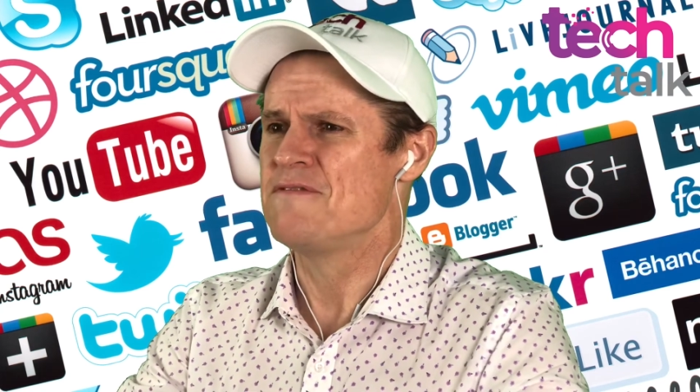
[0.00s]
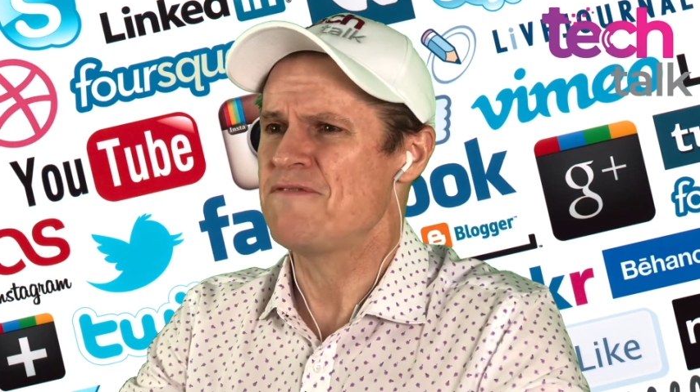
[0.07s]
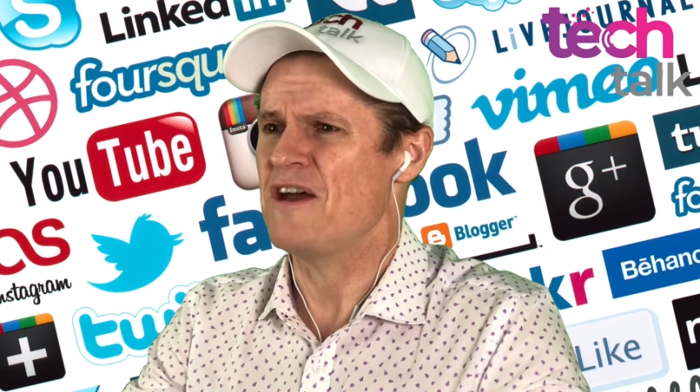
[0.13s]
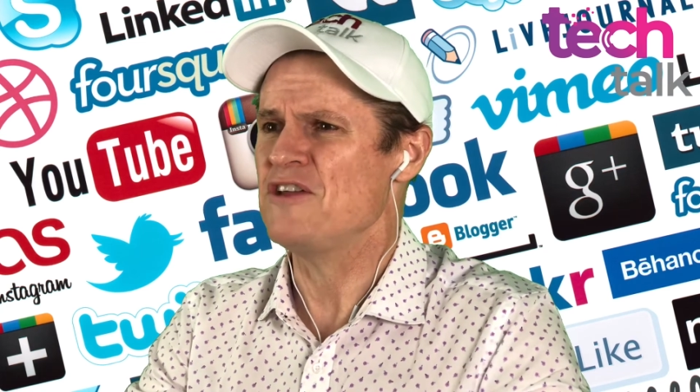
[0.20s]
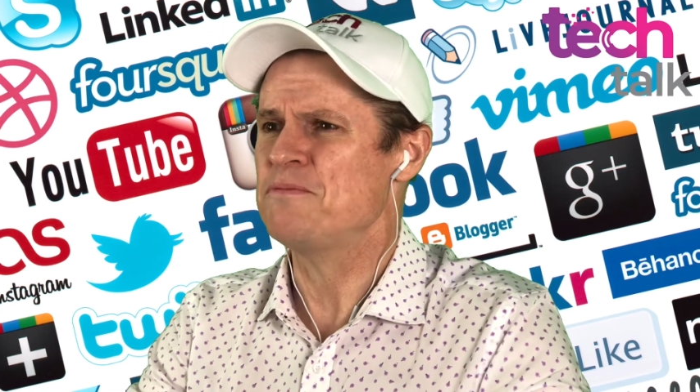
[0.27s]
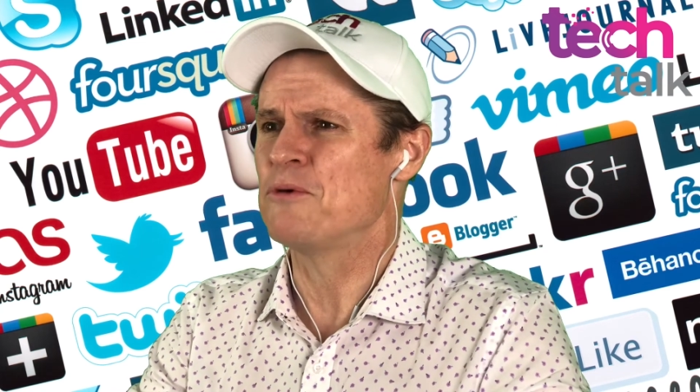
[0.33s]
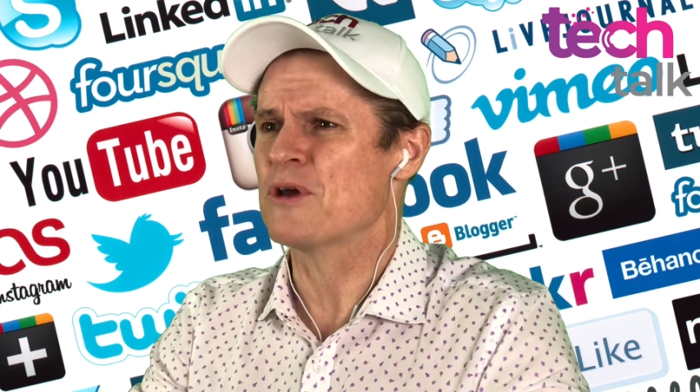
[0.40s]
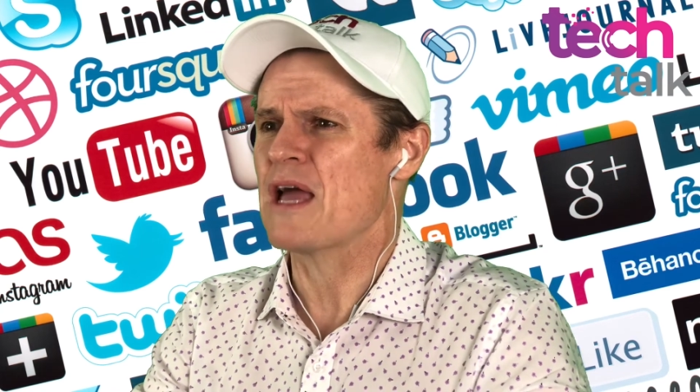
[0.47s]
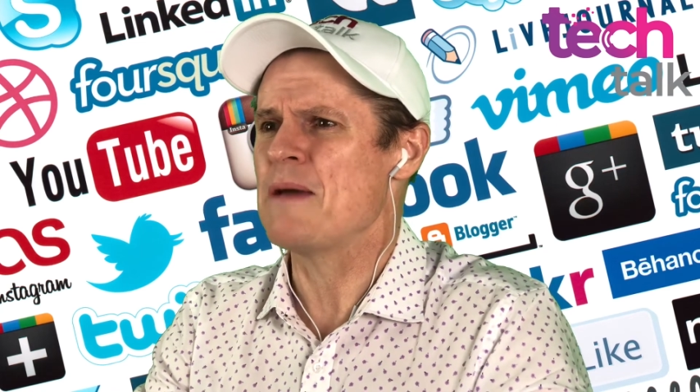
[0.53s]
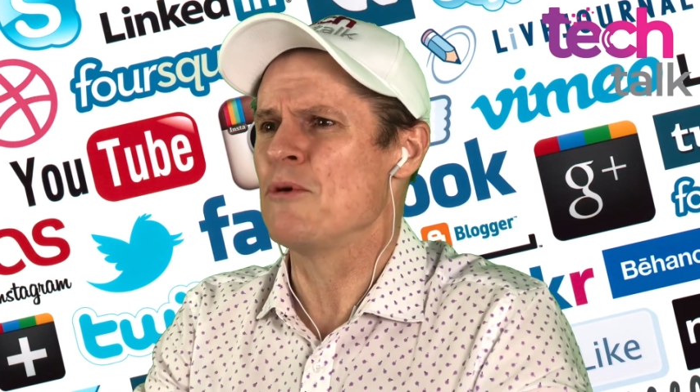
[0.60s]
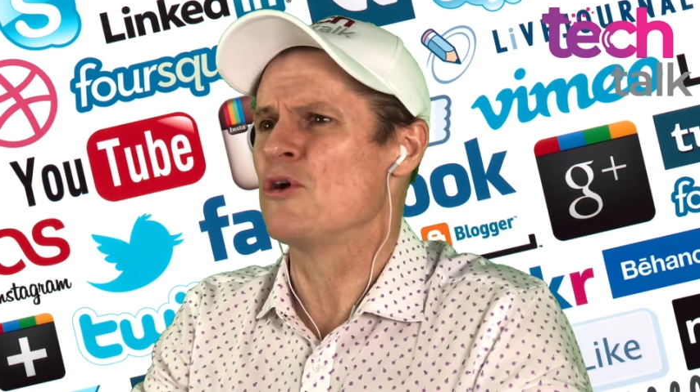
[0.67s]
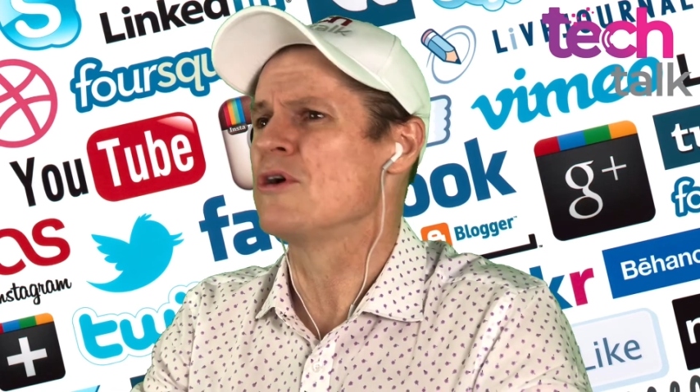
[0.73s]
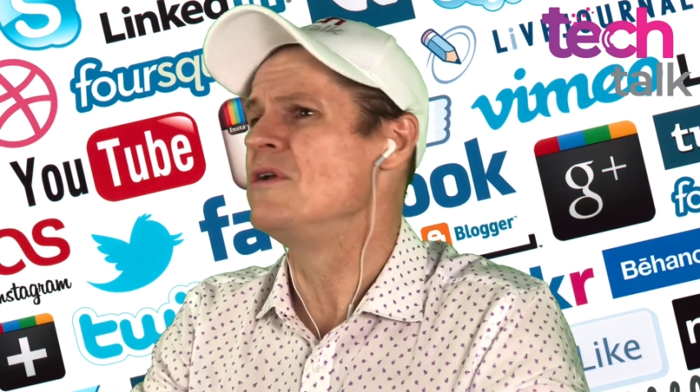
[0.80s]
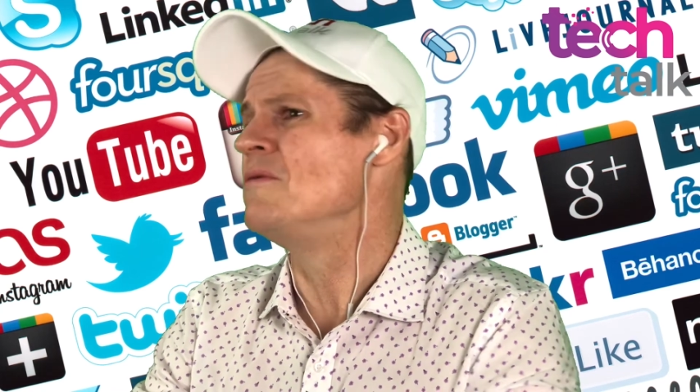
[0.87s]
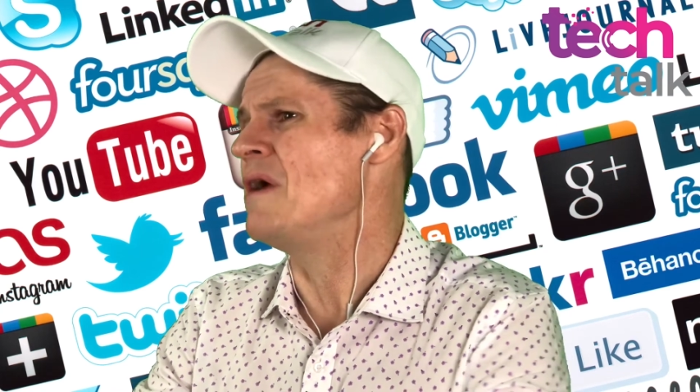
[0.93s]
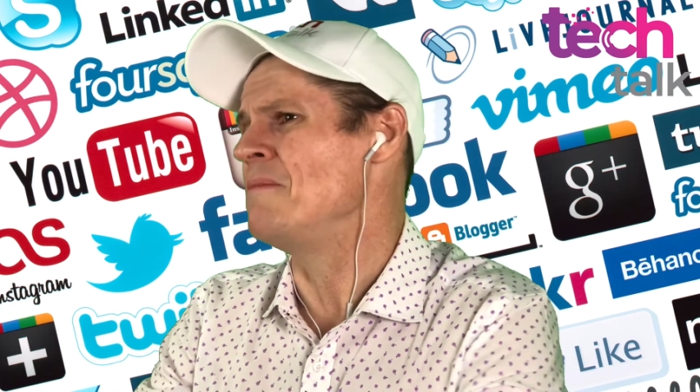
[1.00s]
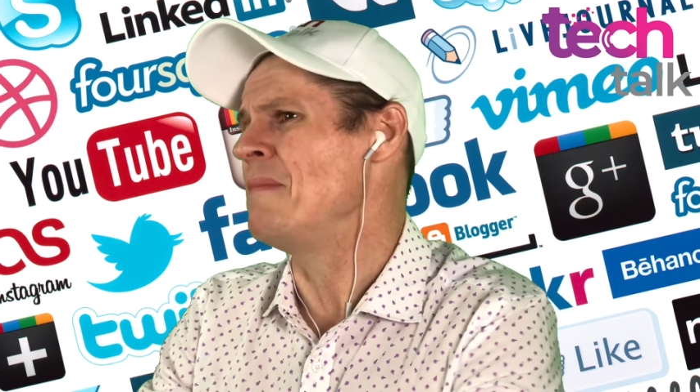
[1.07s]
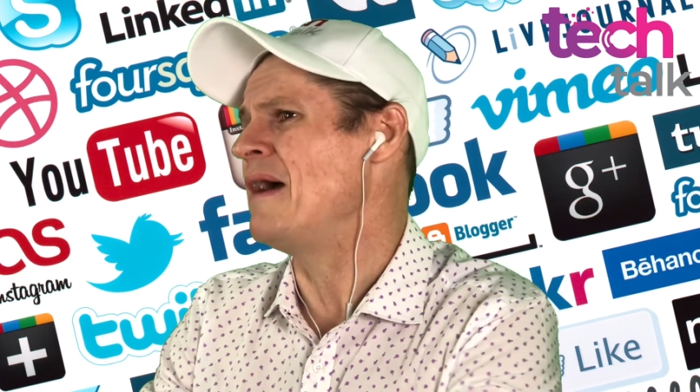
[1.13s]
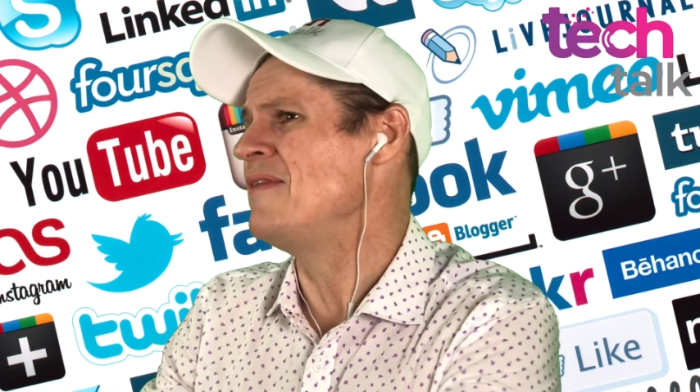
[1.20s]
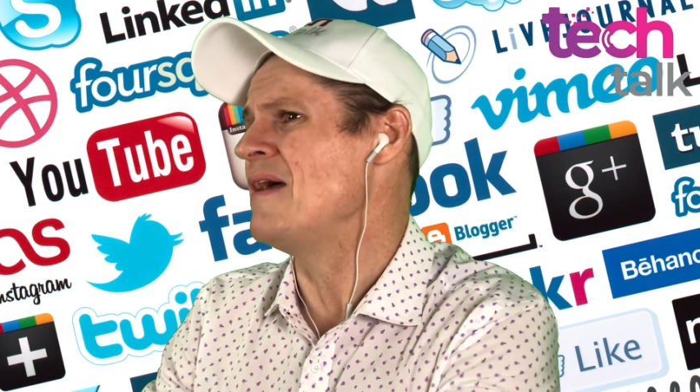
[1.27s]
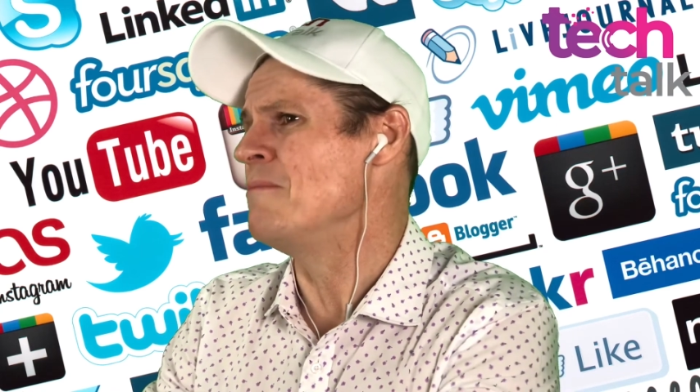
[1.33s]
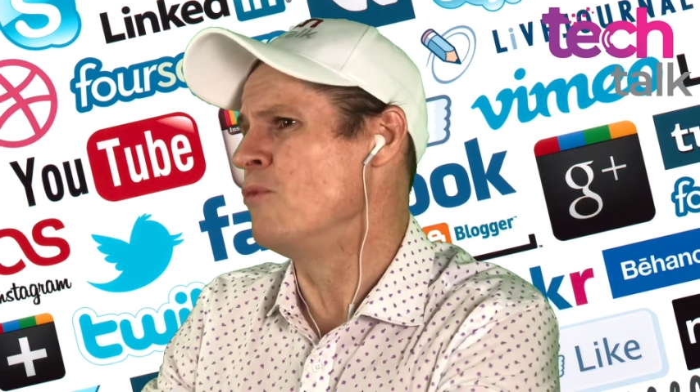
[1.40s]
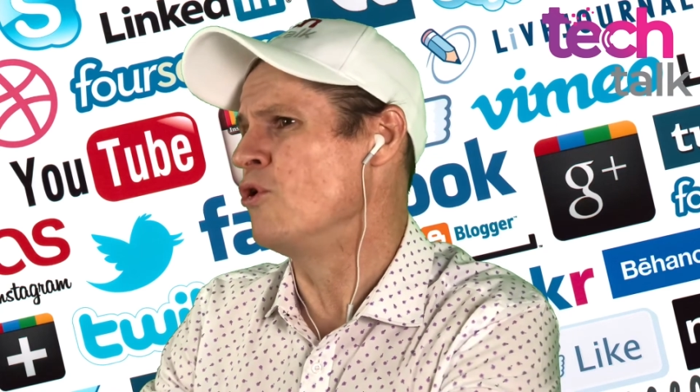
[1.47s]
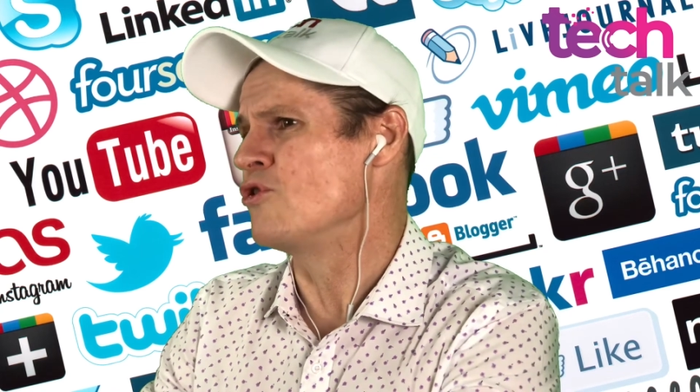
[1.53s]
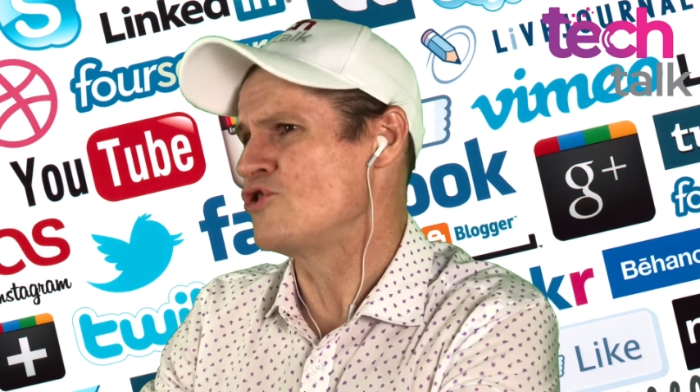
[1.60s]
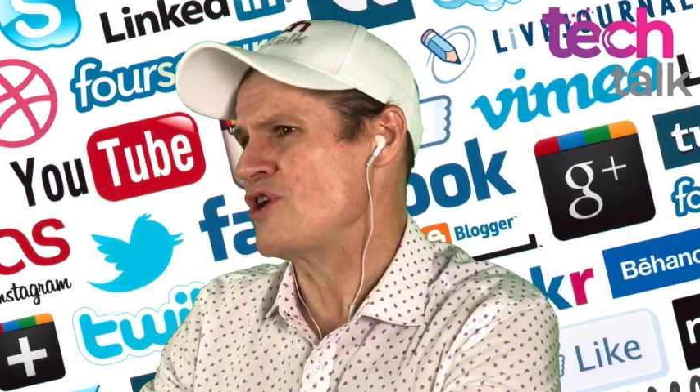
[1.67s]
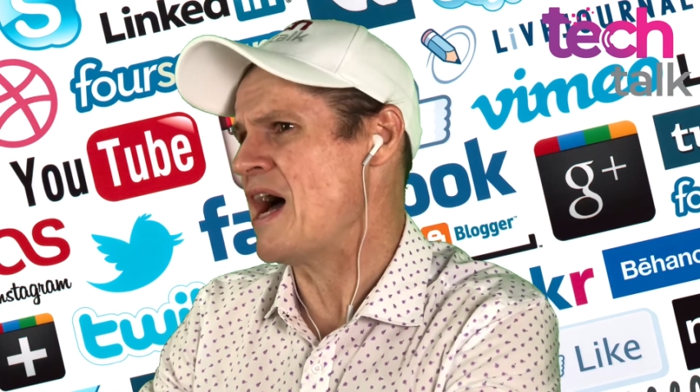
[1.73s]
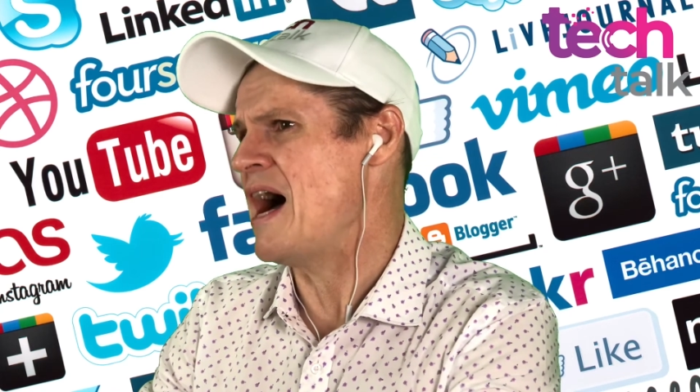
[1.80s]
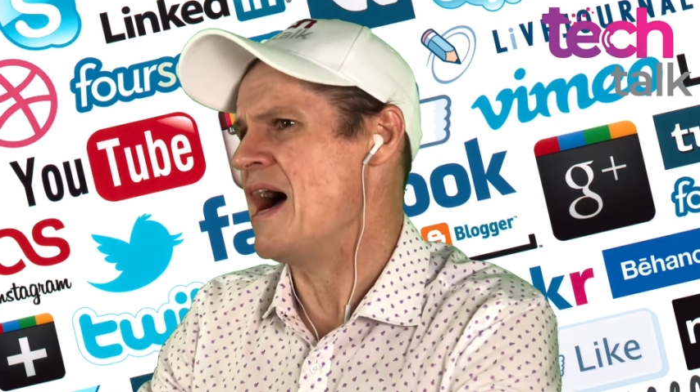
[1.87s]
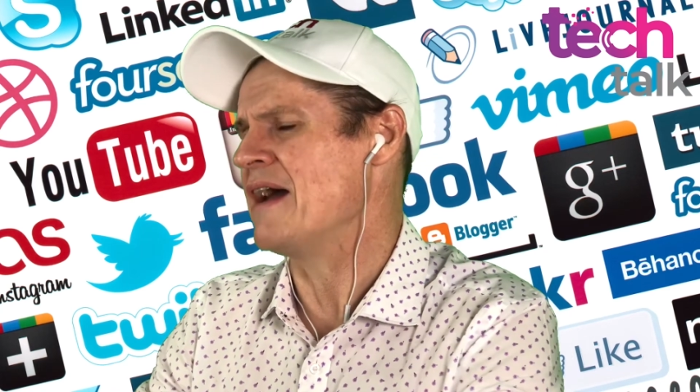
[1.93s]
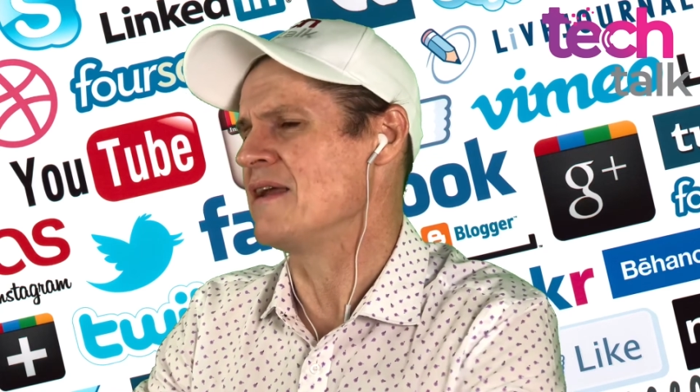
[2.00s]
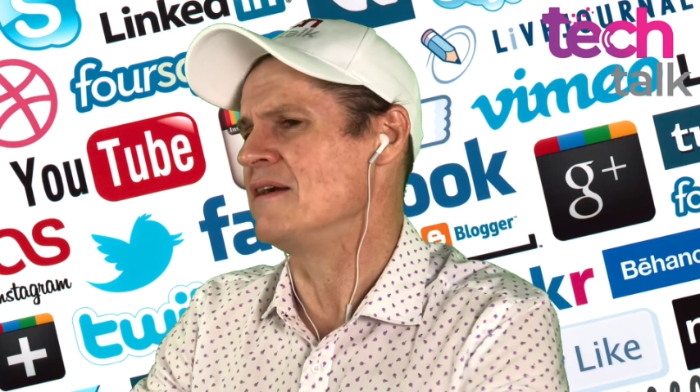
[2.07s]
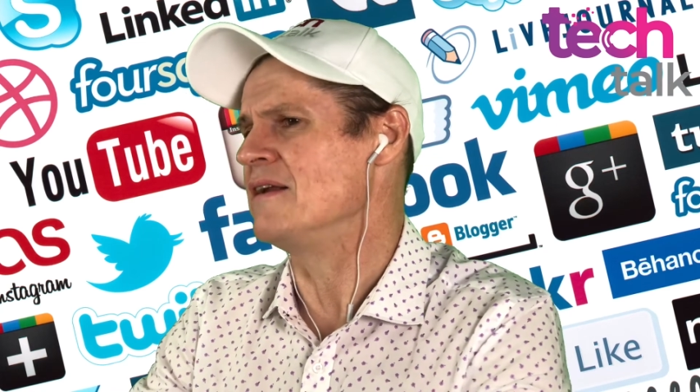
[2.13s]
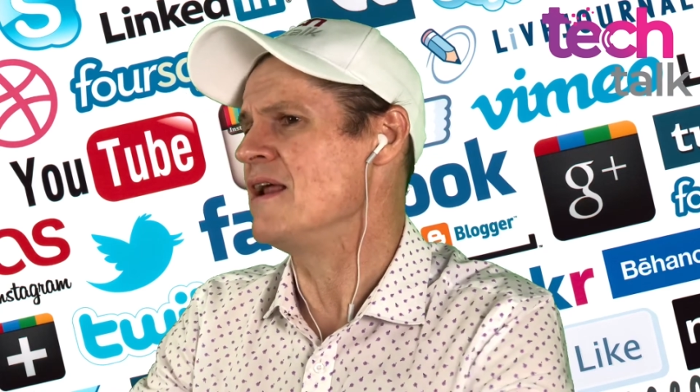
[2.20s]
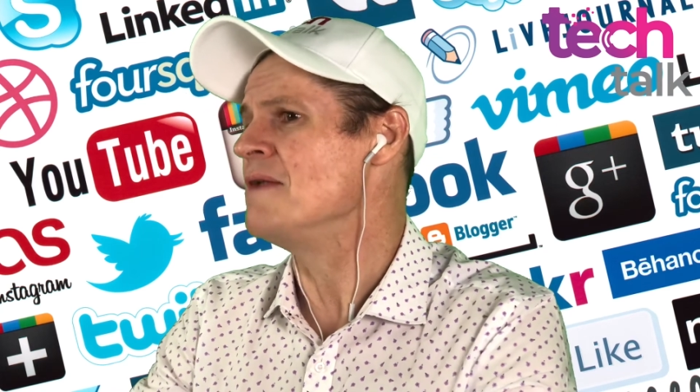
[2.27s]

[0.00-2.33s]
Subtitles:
Facebook came along and made that more targeted